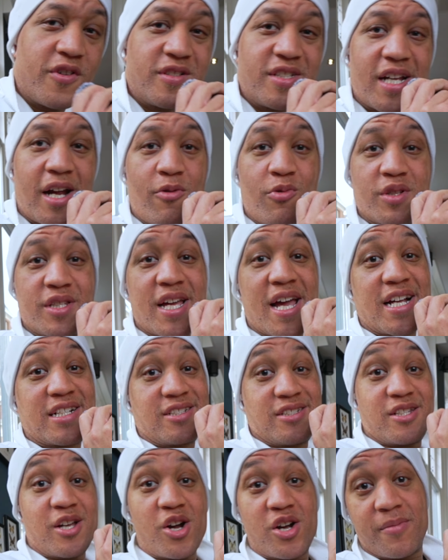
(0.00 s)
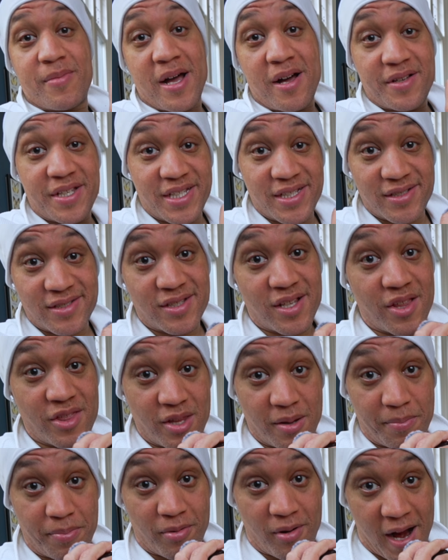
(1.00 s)
first thing I want to actually talk about is
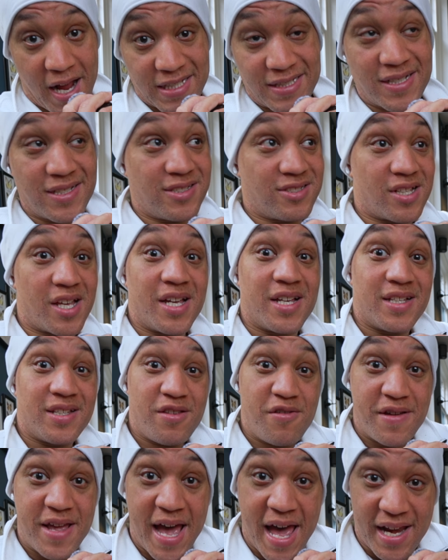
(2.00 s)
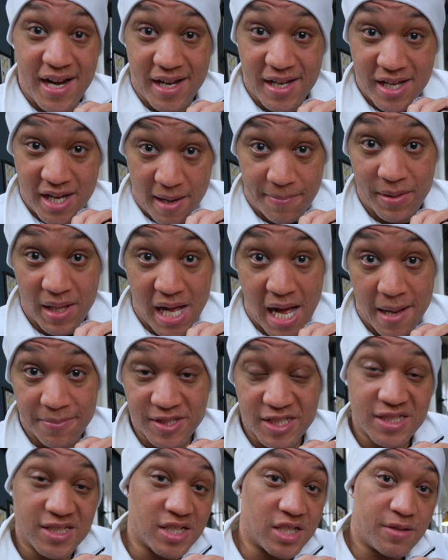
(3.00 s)
the price, cause you got a couple of options,